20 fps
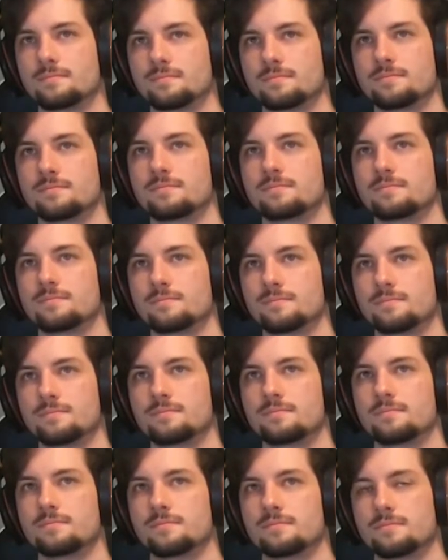
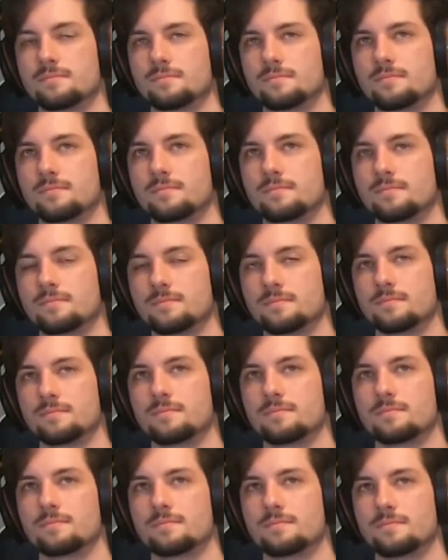
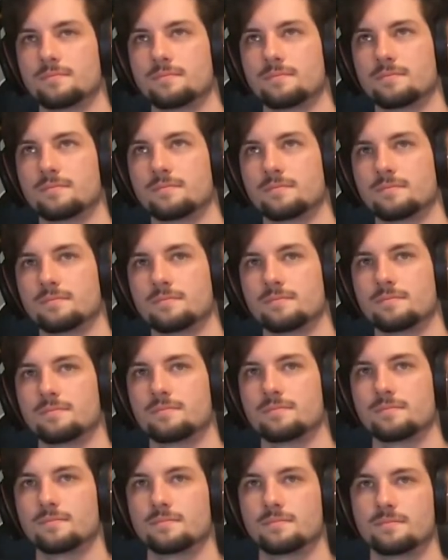
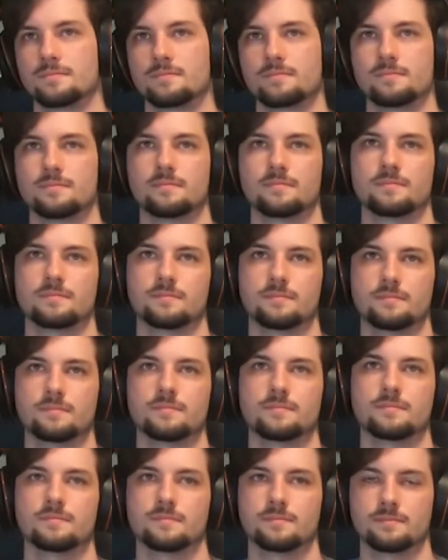
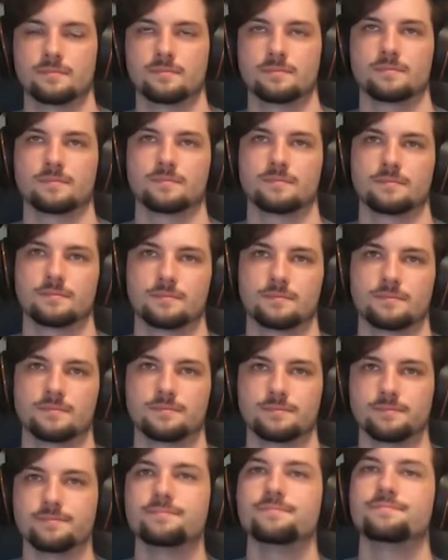
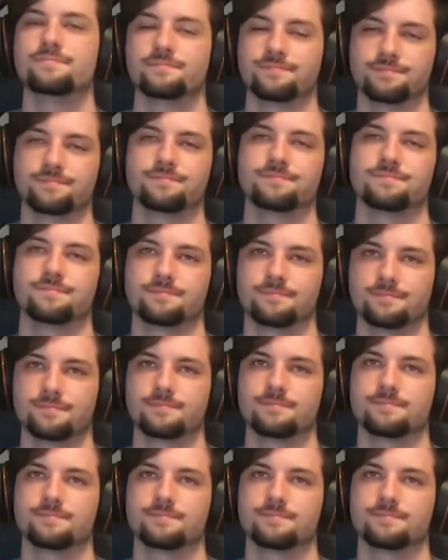This person isn't speaking.